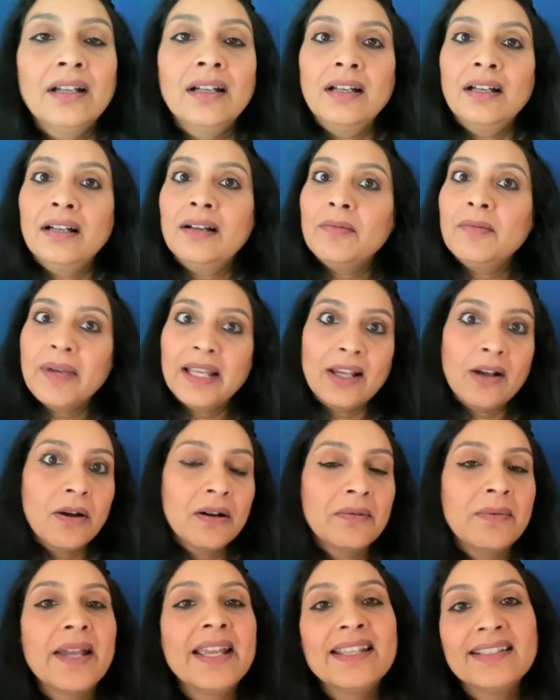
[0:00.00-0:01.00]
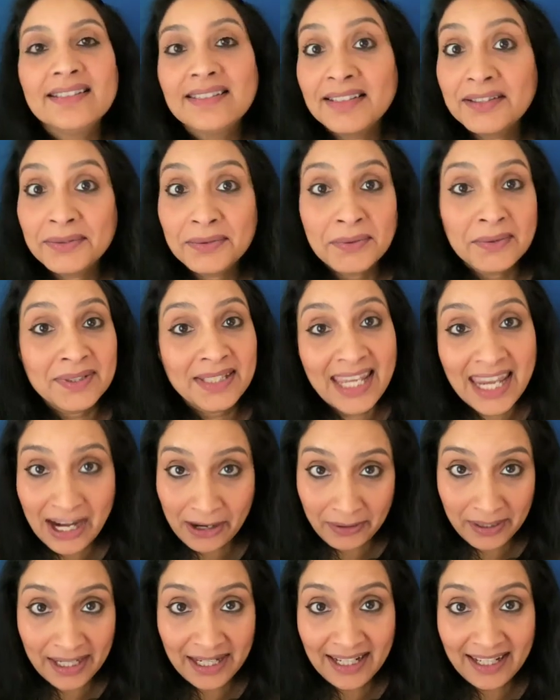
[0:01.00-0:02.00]
Oh my God, why is this so
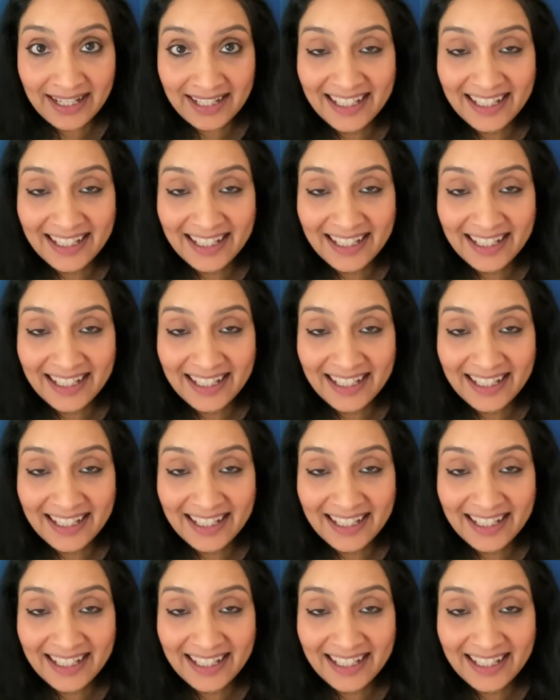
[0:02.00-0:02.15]
scary?